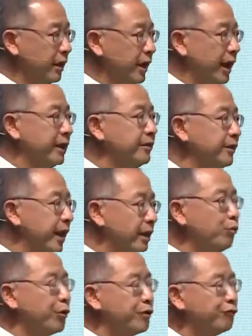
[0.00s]
and
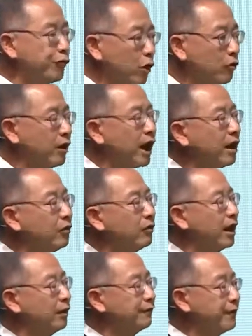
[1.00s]
then we rolled out
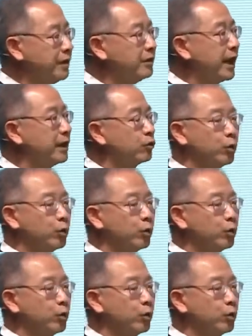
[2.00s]
our FinTech